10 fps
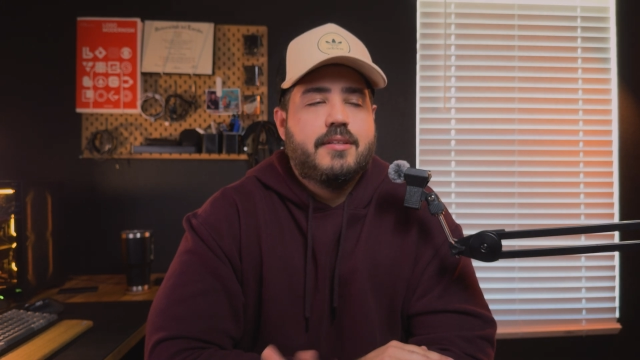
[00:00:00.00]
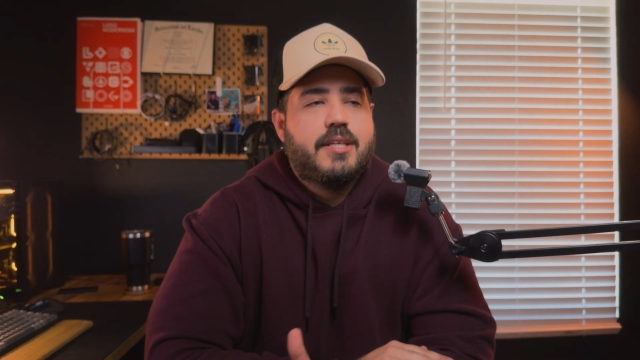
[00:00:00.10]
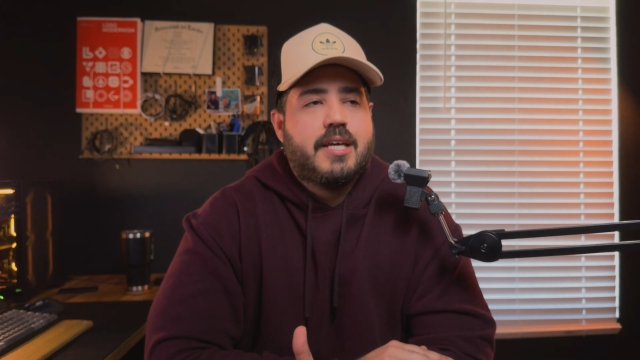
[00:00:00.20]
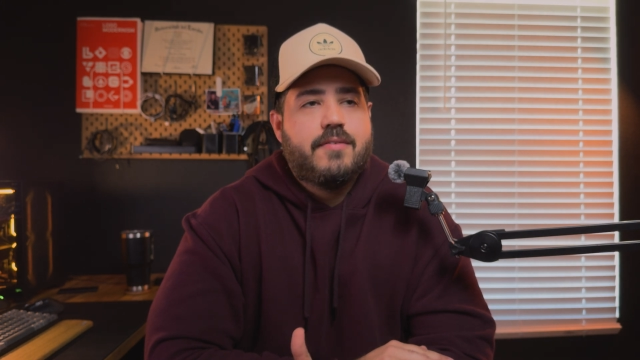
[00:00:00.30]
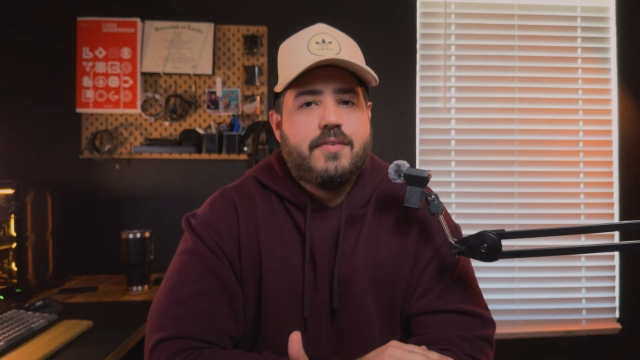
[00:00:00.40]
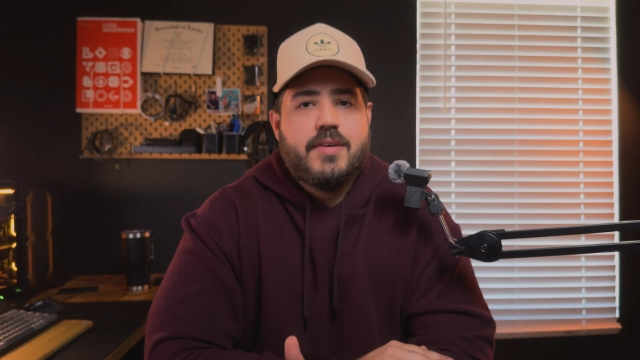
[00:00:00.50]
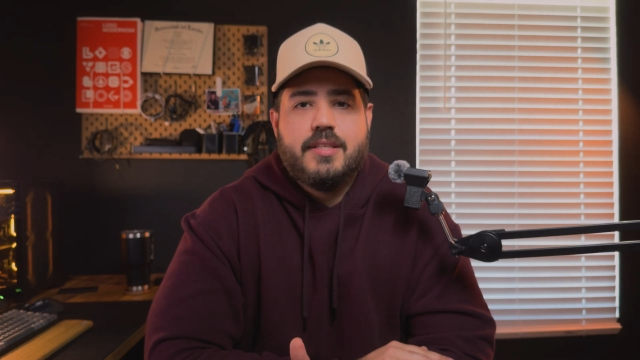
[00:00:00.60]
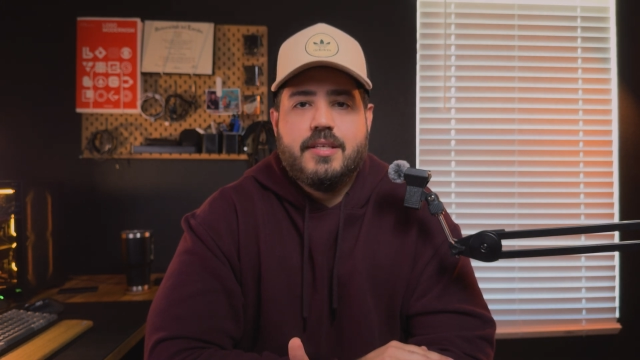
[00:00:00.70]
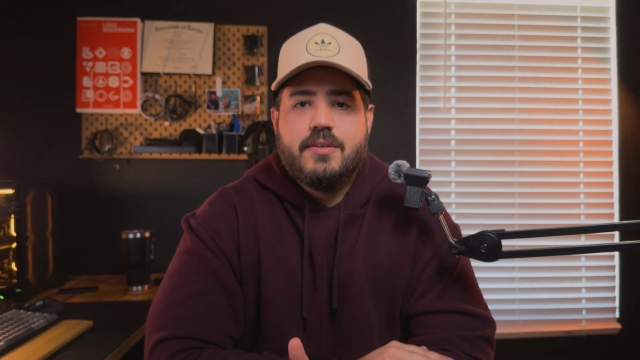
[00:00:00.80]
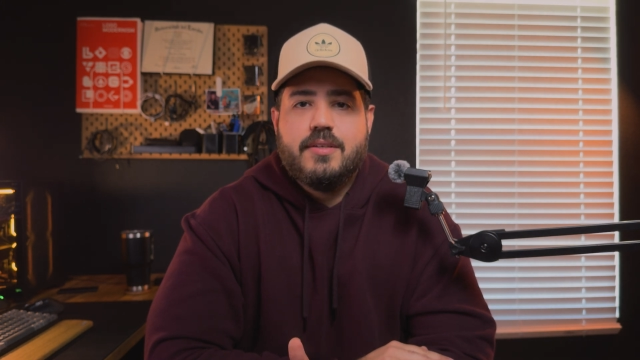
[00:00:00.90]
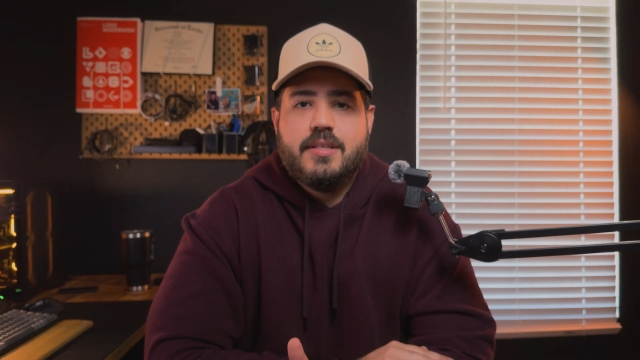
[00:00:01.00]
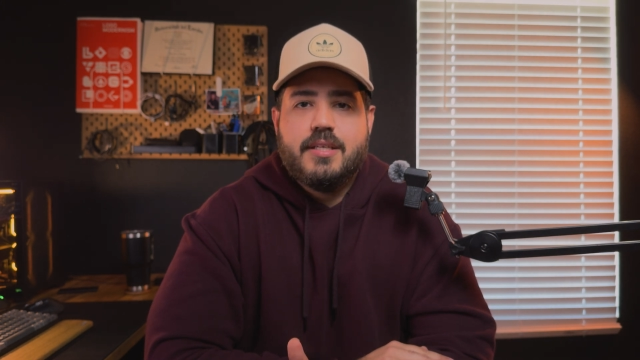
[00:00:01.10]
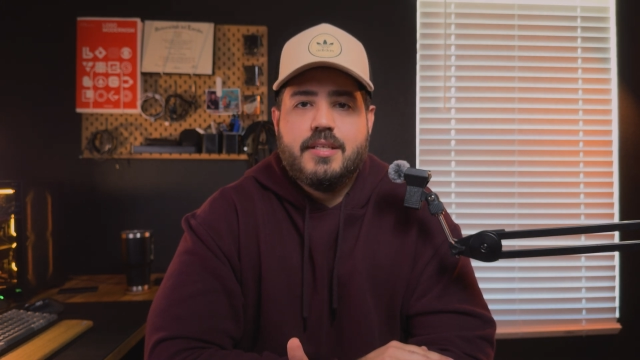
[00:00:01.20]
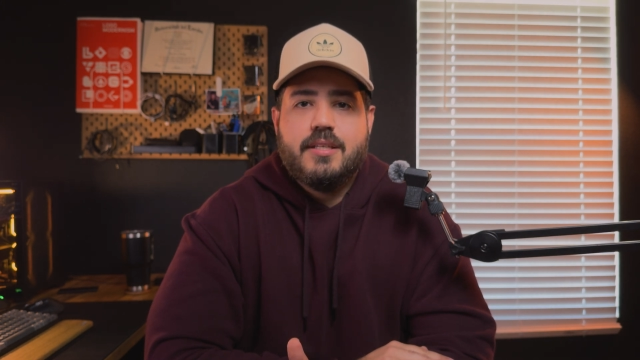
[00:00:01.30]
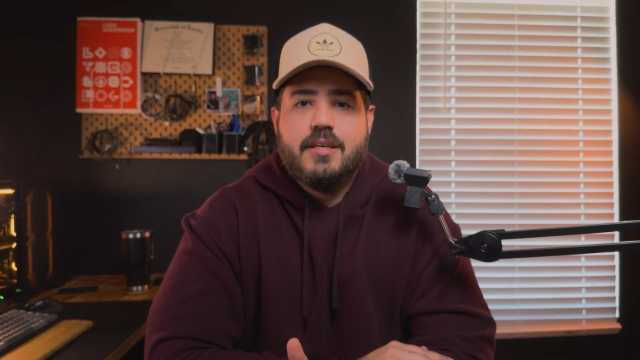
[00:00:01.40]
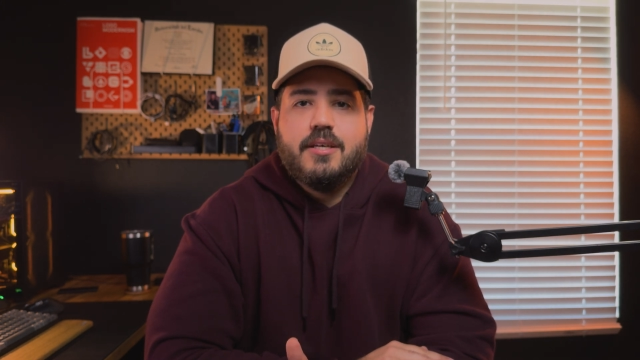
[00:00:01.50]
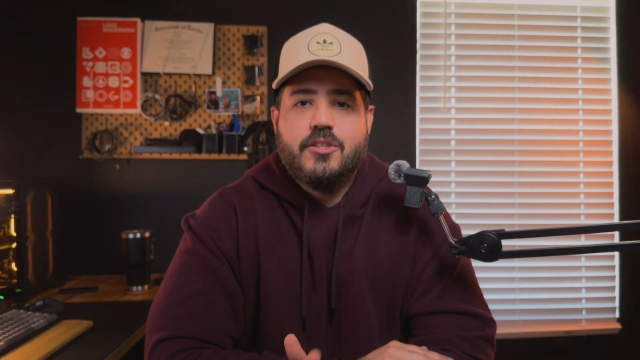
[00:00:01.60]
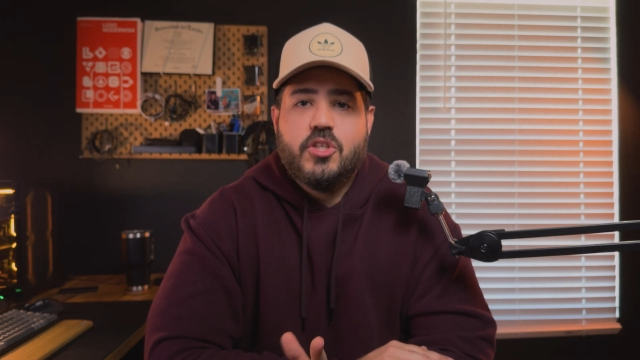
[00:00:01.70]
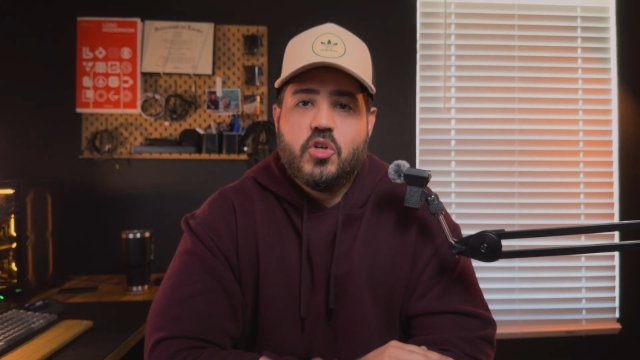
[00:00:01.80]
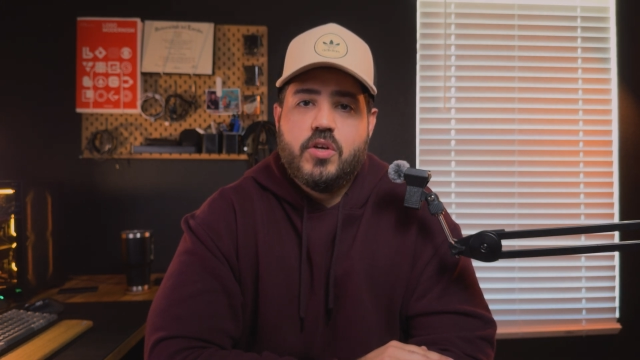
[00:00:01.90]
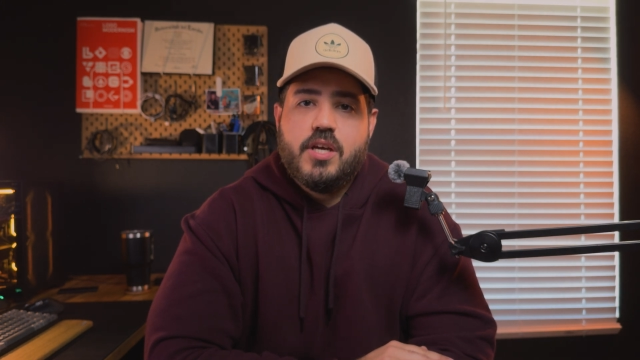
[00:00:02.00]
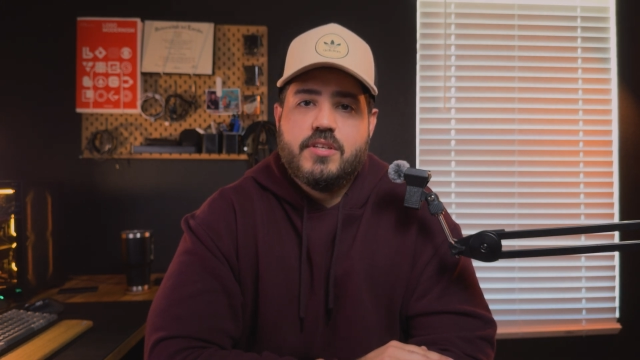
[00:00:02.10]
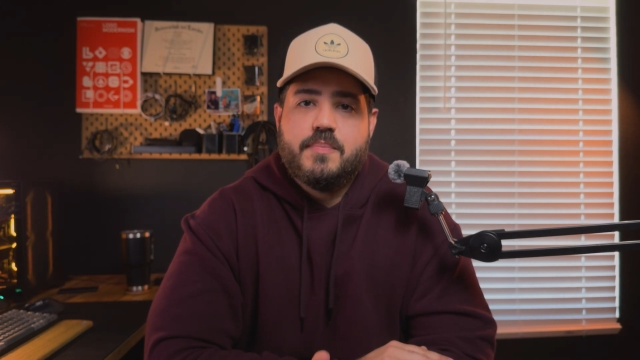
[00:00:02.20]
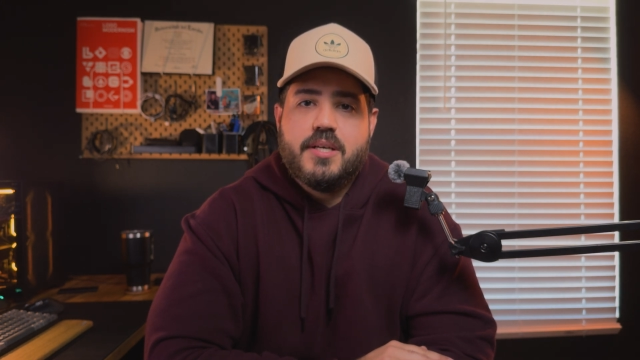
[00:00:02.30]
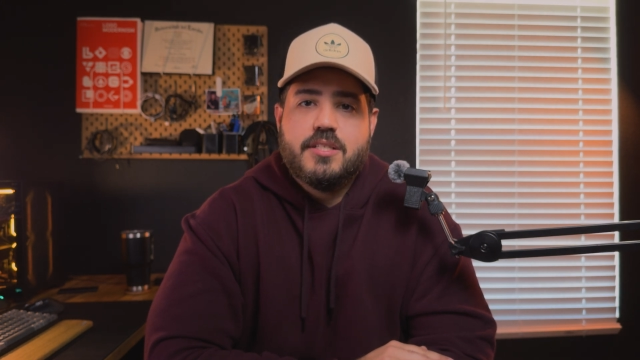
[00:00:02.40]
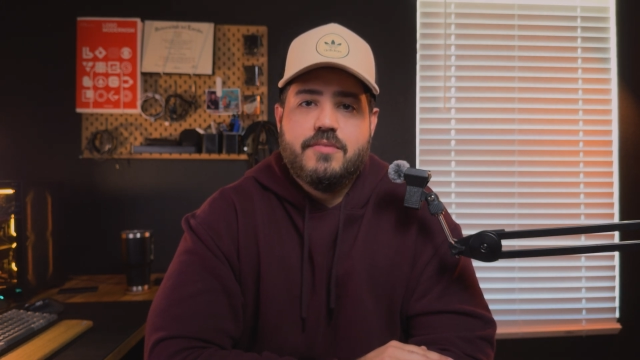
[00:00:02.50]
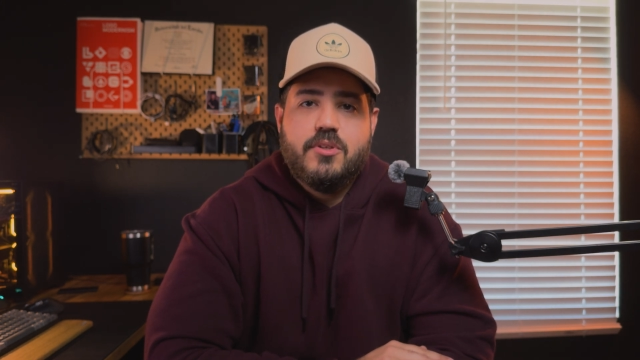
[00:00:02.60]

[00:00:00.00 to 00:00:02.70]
You have everything you need to create a responsive